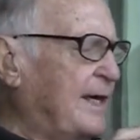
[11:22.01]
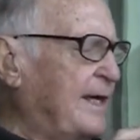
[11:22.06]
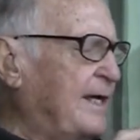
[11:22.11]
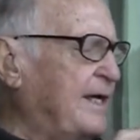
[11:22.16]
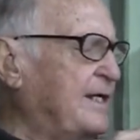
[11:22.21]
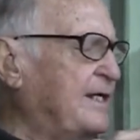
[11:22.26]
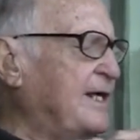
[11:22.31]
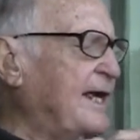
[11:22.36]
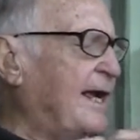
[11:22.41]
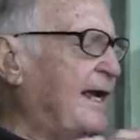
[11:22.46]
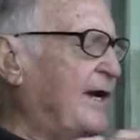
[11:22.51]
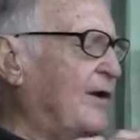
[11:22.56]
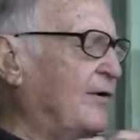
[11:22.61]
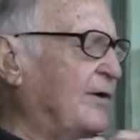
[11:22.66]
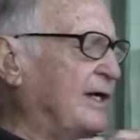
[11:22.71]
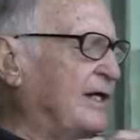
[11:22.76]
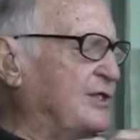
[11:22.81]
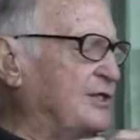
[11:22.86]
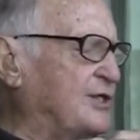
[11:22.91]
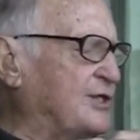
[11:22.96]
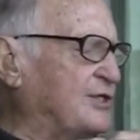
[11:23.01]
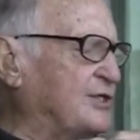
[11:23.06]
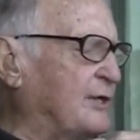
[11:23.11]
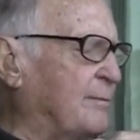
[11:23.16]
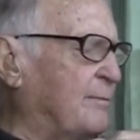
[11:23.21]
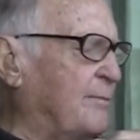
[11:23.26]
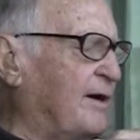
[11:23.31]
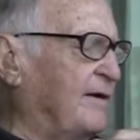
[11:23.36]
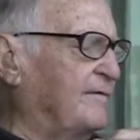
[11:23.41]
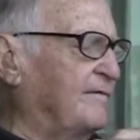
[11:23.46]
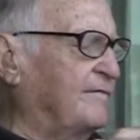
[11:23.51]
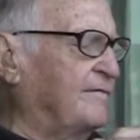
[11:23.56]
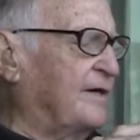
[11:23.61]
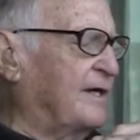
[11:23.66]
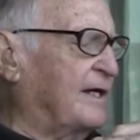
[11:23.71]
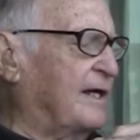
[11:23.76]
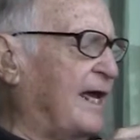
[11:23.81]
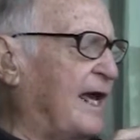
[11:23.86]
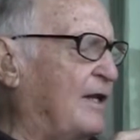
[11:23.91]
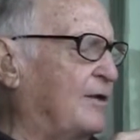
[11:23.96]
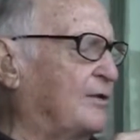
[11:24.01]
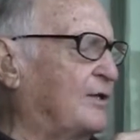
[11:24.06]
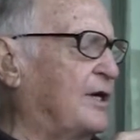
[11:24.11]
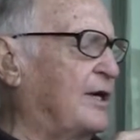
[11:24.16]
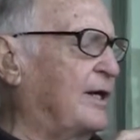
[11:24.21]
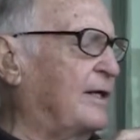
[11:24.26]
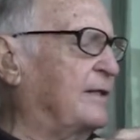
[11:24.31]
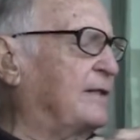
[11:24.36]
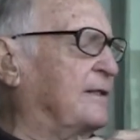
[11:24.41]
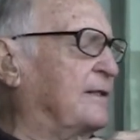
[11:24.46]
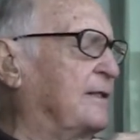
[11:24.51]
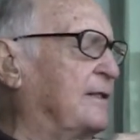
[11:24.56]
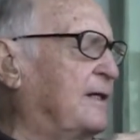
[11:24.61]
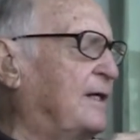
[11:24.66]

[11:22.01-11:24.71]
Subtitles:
in the area just above Calcutta